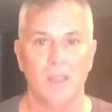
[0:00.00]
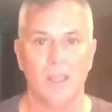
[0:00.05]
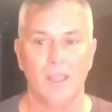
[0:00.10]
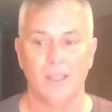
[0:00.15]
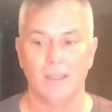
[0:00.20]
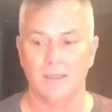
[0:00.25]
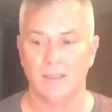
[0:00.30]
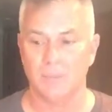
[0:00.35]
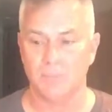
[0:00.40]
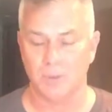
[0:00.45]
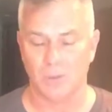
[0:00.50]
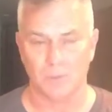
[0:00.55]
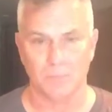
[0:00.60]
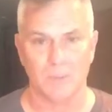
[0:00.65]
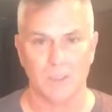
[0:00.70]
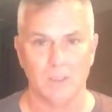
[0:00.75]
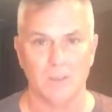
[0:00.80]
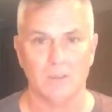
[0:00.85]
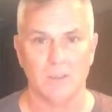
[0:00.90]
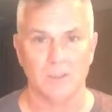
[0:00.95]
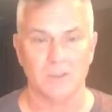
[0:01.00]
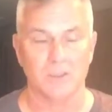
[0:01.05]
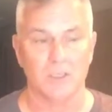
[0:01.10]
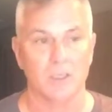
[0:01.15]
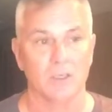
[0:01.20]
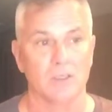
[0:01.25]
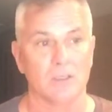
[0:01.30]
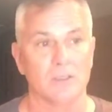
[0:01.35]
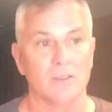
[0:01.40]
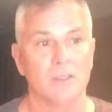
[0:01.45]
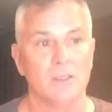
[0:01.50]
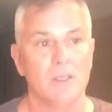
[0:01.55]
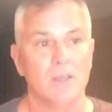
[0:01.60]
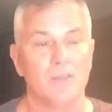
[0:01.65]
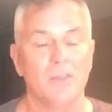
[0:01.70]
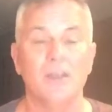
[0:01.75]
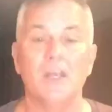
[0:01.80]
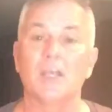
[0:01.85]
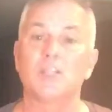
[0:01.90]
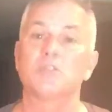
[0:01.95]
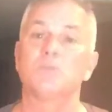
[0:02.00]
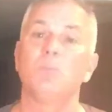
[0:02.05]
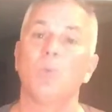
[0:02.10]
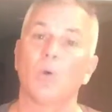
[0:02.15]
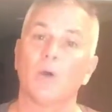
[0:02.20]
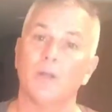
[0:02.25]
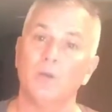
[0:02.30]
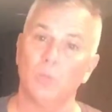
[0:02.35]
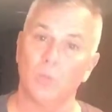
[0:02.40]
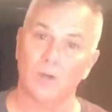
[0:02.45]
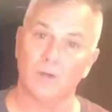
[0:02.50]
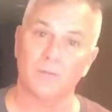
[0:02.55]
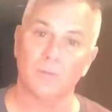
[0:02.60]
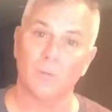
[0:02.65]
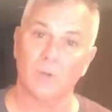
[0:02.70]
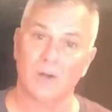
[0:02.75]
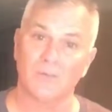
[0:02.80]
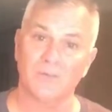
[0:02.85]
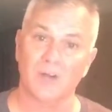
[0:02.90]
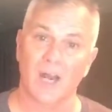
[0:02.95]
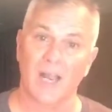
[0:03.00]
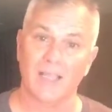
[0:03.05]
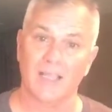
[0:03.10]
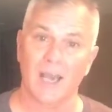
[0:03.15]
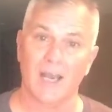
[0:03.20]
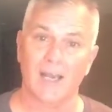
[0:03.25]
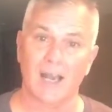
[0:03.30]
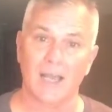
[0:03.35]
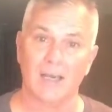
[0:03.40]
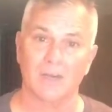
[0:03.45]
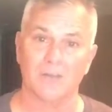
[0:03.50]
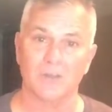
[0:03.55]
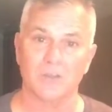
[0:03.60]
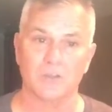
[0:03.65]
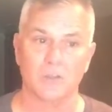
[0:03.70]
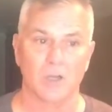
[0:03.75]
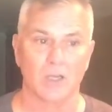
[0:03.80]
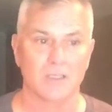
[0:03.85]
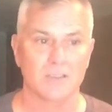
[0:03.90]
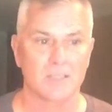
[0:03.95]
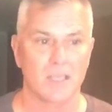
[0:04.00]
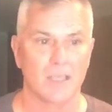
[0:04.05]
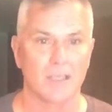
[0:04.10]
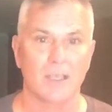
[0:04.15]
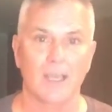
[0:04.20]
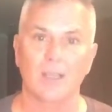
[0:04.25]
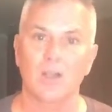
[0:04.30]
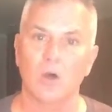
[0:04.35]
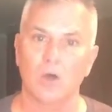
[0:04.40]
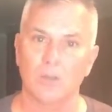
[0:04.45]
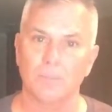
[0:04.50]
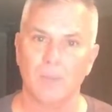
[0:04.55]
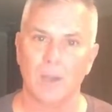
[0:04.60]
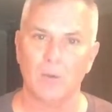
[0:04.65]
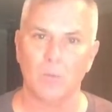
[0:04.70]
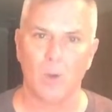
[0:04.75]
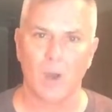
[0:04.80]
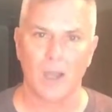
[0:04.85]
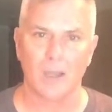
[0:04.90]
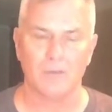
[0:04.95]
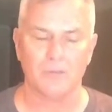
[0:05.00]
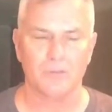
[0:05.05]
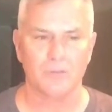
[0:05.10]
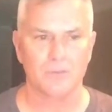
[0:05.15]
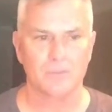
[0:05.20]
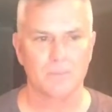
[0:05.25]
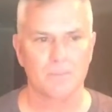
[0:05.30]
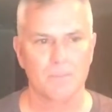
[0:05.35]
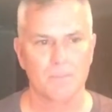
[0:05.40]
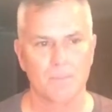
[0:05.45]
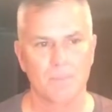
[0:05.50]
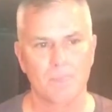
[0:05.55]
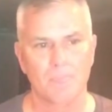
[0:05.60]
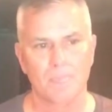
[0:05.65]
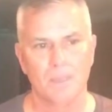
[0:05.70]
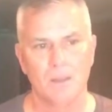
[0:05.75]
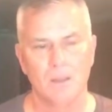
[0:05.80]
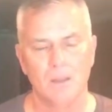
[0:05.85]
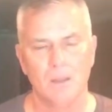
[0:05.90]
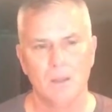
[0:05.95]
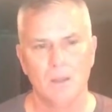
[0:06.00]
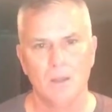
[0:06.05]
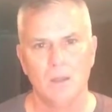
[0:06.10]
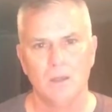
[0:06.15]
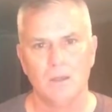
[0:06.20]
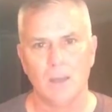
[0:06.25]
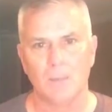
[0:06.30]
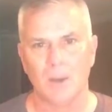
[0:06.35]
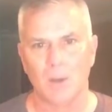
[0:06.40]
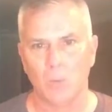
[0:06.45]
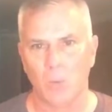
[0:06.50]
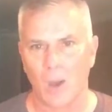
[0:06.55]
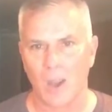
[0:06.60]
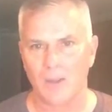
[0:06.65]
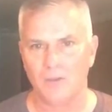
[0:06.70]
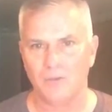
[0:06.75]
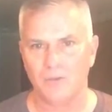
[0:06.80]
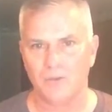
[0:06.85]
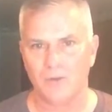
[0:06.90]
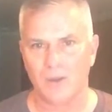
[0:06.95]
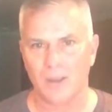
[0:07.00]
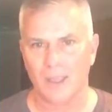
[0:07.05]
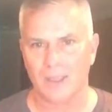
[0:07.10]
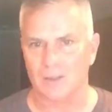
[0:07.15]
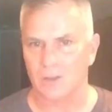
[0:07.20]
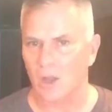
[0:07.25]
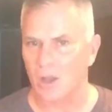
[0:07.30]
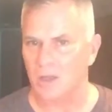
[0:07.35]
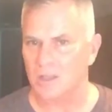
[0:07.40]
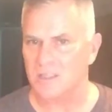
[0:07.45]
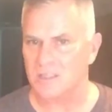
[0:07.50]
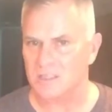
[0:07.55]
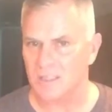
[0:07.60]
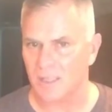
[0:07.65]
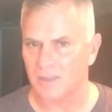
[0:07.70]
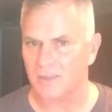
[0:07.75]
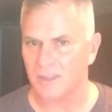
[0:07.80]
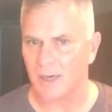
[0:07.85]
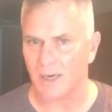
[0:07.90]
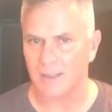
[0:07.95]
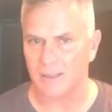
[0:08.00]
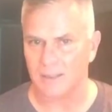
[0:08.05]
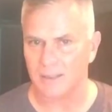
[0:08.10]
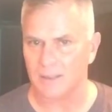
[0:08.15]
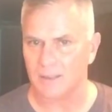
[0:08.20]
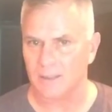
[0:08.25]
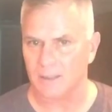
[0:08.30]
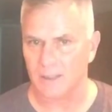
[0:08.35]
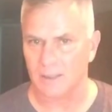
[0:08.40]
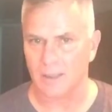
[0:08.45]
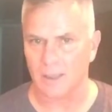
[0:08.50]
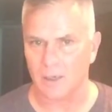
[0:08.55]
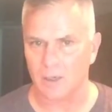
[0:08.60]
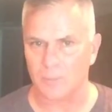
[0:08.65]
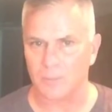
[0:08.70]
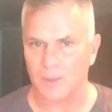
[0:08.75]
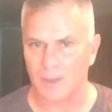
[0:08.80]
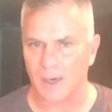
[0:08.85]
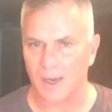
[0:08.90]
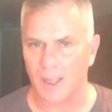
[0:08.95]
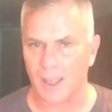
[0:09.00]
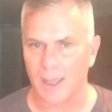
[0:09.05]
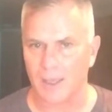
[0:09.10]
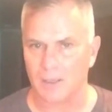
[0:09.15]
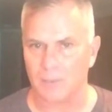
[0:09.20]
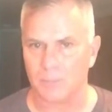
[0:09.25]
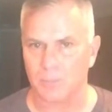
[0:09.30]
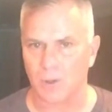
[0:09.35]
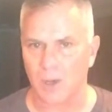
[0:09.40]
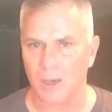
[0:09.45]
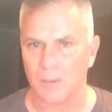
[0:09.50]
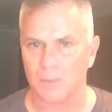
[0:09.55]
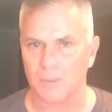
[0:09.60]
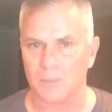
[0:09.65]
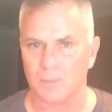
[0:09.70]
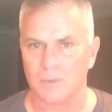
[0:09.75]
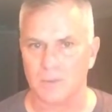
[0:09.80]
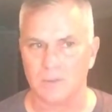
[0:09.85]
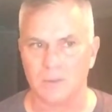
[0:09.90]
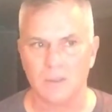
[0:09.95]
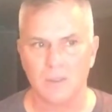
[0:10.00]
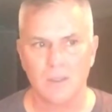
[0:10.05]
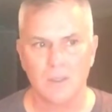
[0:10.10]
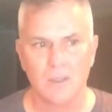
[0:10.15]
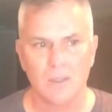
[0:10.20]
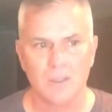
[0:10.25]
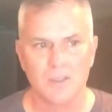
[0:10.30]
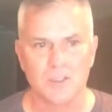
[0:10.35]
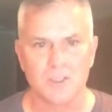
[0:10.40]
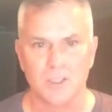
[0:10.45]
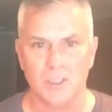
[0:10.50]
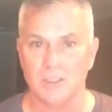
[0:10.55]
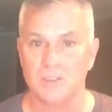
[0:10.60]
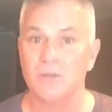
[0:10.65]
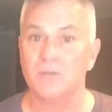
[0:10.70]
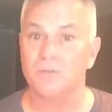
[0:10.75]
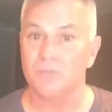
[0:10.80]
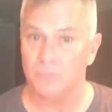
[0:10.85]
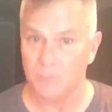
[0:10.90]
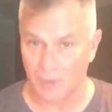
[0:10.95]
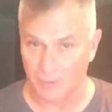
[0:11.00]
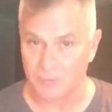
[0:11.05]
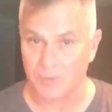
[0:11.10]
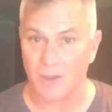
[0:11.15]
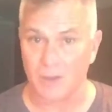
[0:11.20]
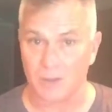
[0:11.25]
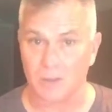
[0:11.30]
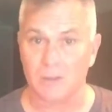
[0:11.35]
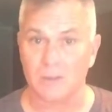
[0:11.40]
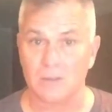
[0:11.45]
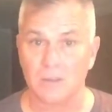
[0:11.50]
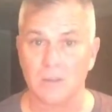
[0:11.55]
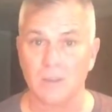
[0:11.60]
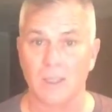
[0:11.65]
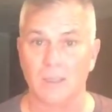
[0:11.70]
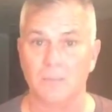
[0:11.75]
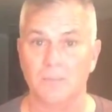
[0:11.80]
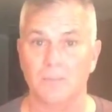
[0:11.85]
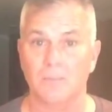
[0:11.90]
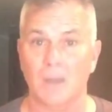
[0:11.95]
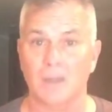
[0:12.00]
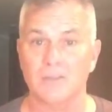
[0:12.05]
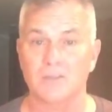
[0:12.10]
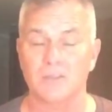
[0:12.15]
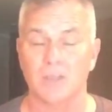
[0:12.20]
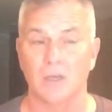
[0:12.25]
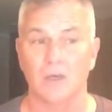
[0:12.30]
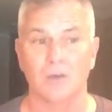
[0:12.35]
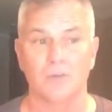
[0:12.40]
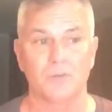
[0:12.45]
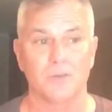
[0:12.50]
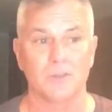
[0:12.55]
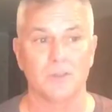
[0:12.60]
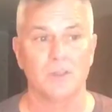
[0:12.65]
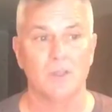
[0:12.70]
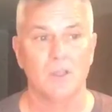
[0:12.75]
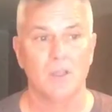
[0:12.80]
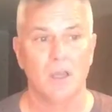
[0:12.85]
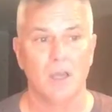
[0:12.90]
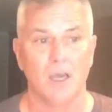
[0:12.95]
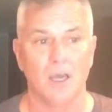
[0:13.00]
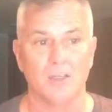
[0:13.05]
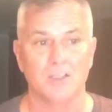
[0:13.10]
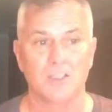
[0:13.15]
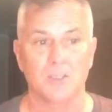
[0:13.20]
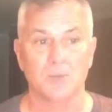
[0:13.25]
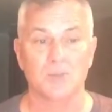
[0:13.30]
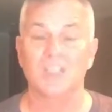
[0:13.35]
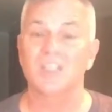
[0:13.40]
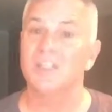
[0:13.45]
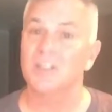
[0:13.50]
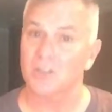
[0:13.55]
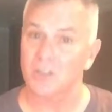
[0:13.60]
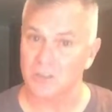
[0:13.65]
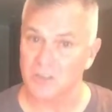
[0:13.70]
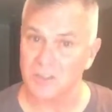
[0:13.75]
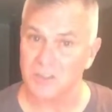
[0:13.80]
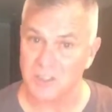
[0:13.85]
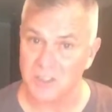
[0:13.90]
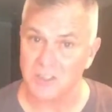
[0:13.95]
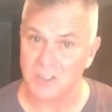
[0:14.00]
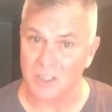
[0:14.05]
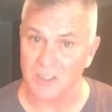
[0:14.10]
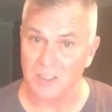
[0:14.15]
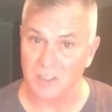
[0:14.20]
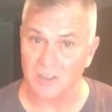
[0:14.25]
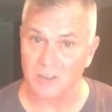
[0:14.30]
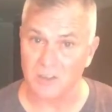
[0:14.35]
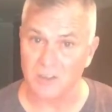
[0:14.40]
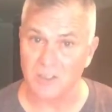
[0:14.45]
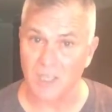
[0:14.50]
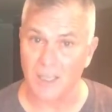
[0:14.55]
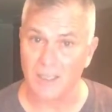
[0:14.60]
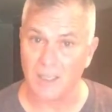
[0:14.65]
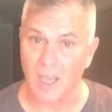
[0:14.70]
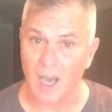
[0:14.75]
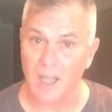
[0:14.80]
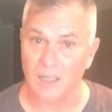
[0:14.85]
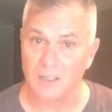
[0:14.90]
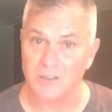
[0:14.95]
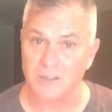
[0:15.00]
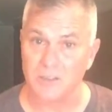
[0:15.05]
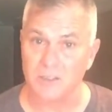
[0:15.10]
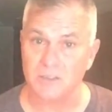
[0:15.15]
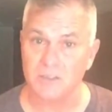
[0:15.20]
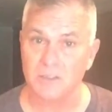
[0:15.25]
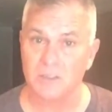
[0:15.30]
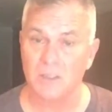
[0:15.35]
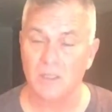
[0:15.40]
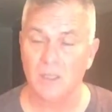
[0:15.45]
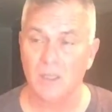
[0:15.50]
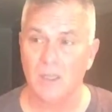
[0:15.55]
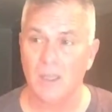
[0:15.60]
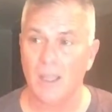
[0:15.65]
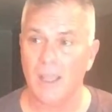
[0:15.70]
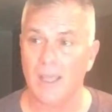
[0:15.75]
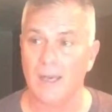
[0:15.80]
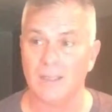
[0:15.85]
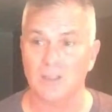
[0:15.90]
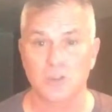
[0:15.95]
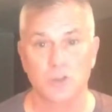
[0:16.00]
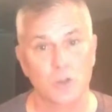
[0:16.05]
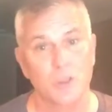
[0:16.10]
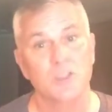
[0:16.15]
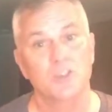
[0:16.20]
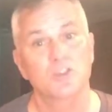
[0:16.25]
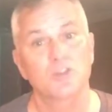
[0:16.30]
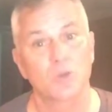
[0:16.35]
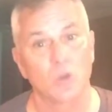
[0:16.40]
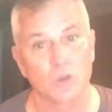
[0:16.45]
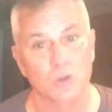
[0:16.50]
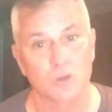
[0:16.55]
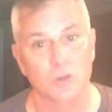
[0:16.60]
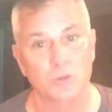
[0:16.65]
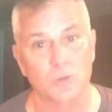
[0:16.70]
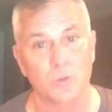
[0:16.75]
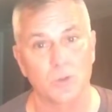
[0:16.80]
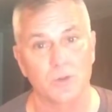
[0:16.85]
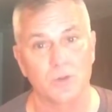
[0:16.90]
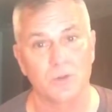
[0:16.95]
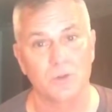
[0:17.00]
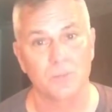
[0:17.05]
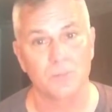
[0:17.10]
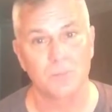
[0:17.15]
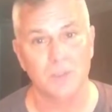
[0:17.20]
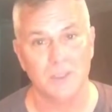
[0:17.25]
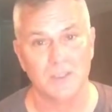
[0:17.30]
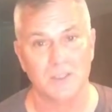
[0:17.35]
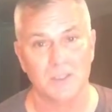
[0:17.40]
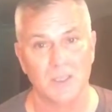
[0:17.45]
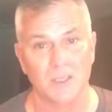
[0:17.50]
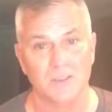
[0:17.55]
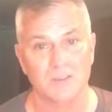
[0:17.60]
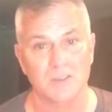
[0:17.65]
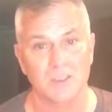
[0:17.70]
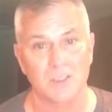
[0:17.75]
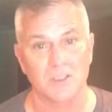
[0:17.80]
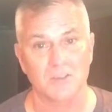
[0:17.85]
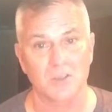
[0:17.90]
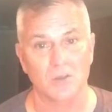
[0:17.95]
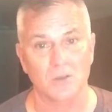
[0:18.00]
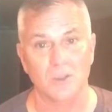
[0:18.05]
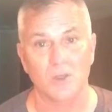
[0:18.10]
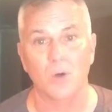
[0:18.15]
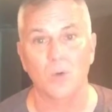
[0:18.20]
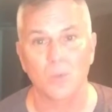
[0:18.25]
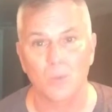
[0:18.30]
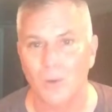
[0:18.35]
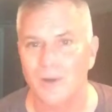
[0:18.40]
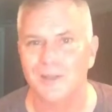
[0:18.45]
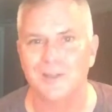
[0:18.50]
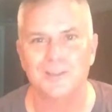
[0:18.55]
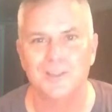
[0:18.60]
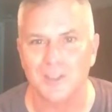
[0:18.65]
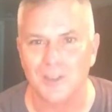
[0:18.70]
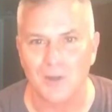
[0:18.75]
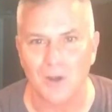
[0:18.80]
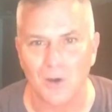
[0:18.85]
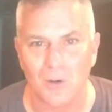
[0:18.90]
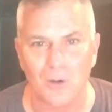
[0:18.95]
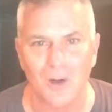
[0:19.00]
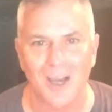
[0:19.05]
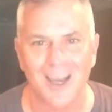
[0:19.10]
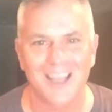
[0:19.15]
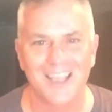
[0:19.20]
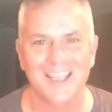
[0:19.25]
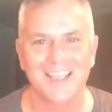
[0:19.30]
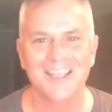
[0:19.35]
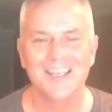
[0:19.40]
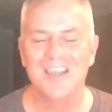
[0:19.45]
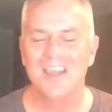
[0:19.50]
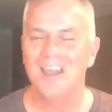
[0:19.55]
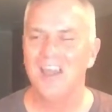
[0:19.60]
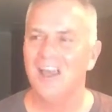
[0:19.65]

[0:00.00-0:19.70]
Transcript: And he put me in jail. And the next morning, whenever I got out of the drunk tank, I called my wife. Now, my wife had long said that I needed to get help, that I had a problem. And she is a veteran like myself, and she's a clinical psychologist and treats soldiers with PTSD. So, you know, what does she know, right?